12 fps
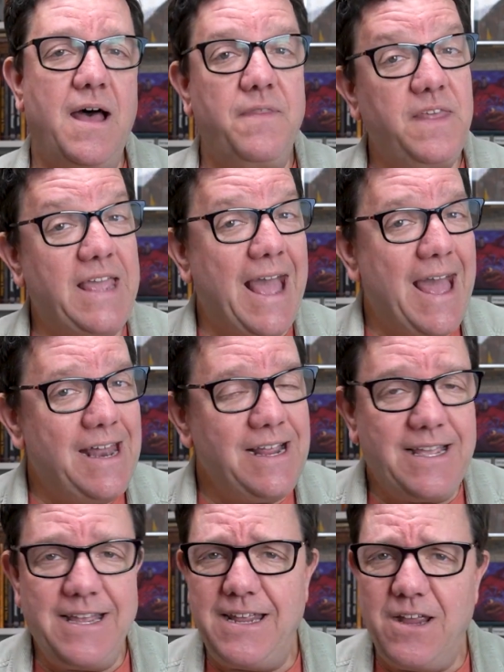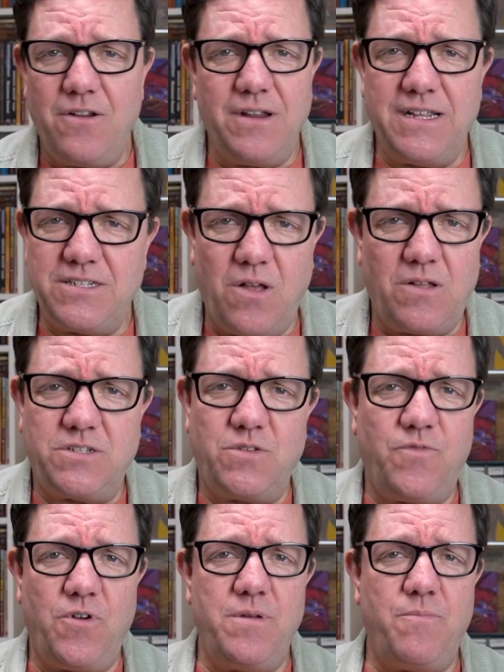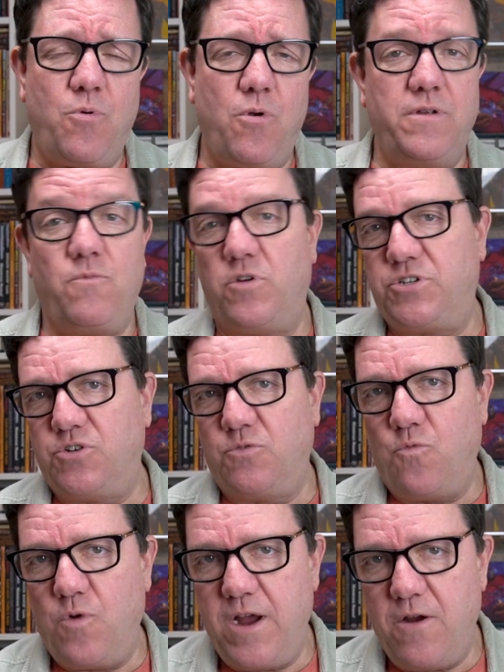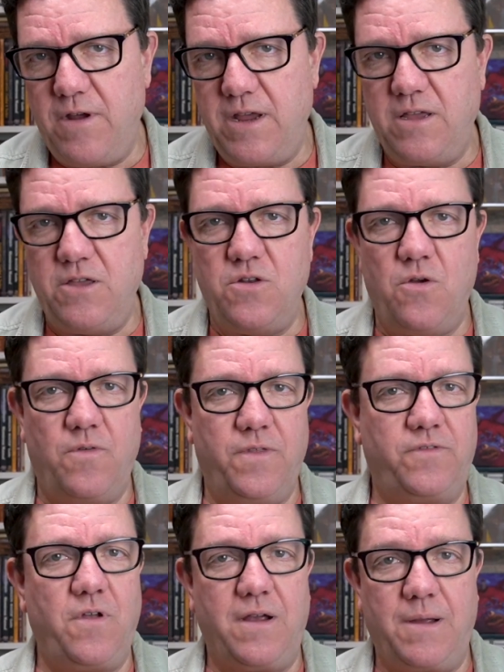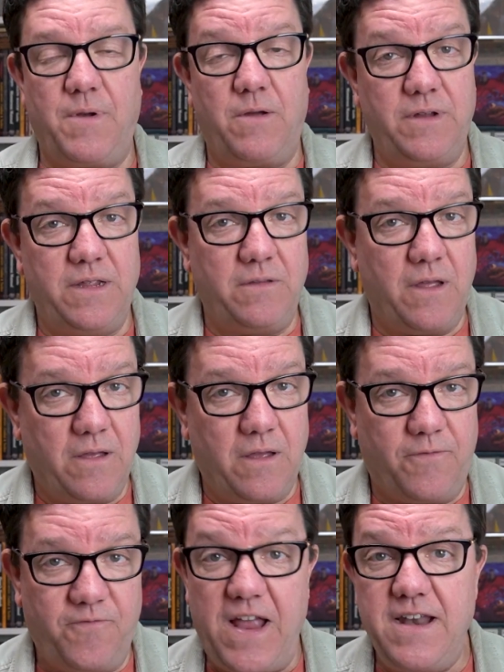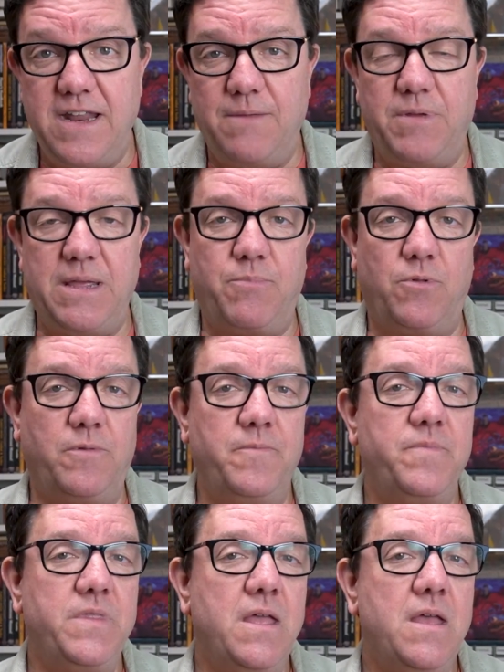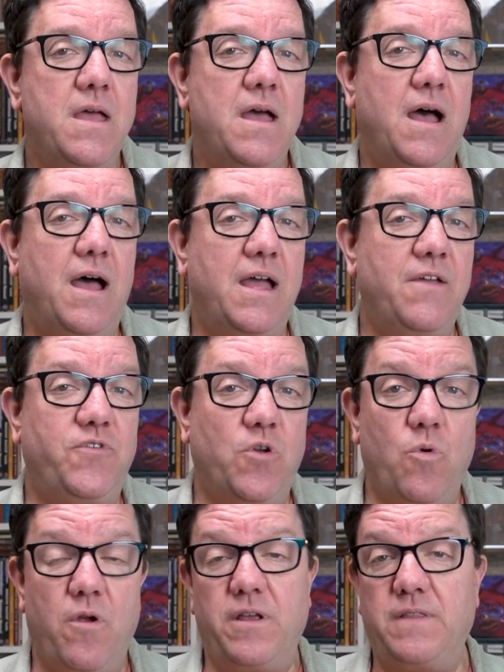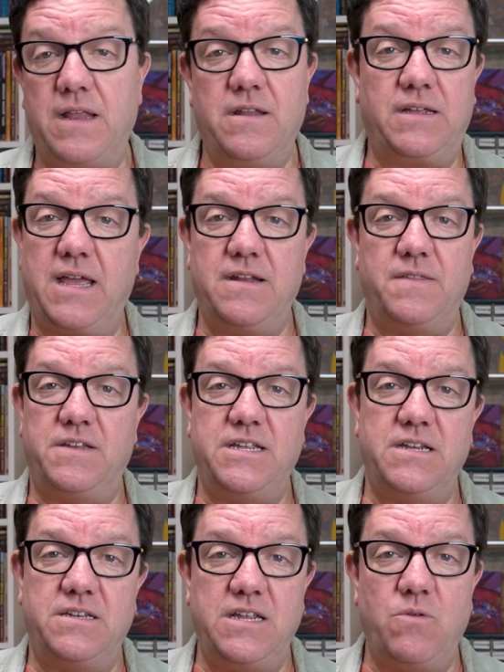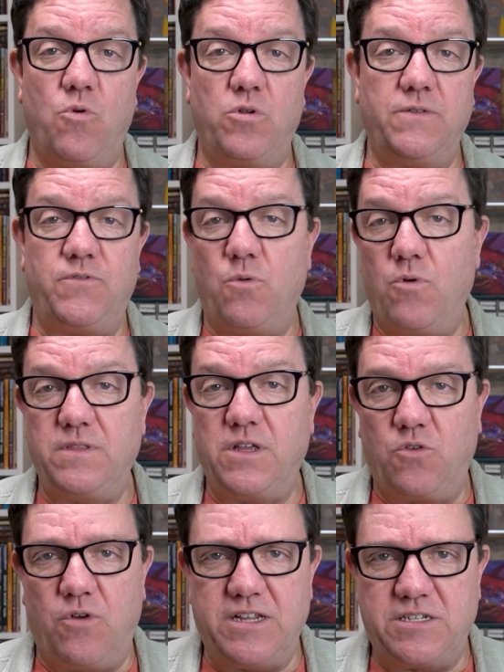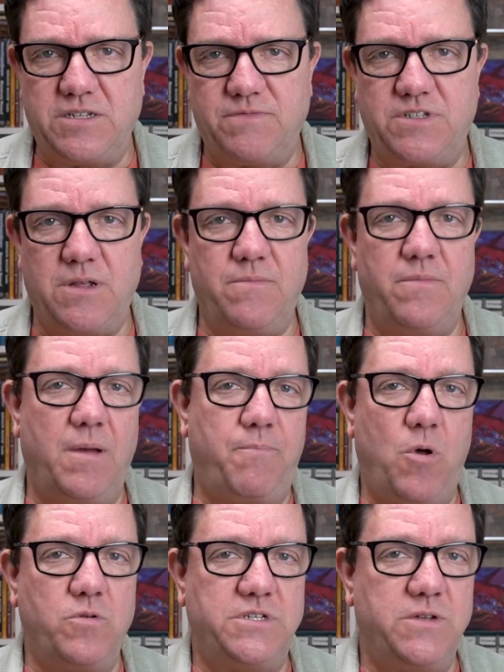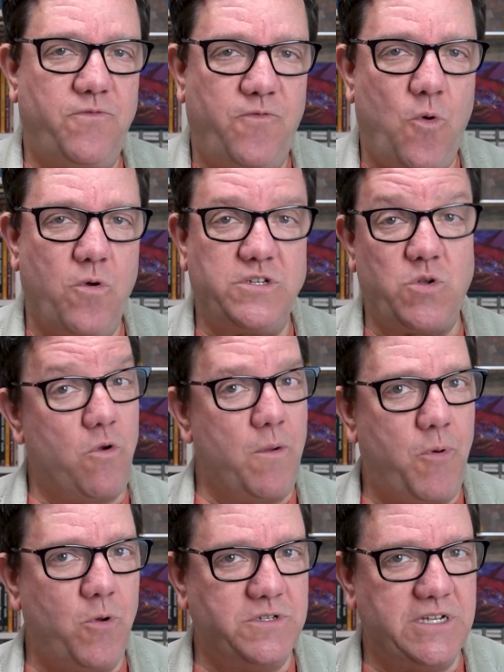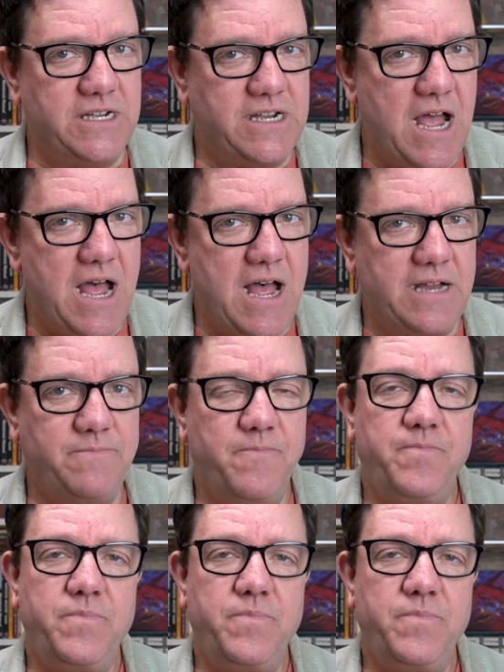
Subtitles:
The etiquette here is also very important. What you're wearing, they talk about offending people. If you're wearing, and again in the D&D world, if you're wearing the crest of some opposing force or opposing god,